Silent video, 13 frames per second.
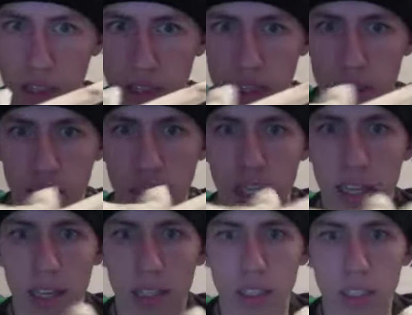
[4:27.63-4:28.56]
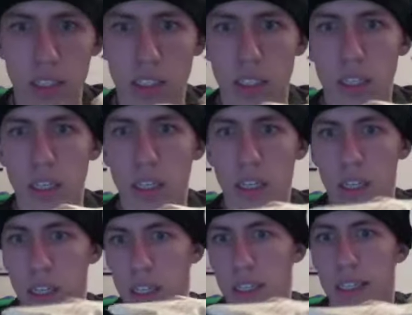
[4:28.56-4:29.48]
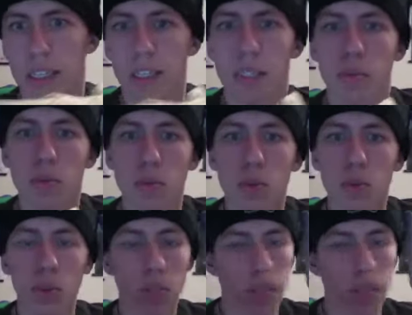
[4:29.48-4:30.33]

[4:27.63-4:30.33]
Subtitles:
so you can see all the edges. It's nice and smooth.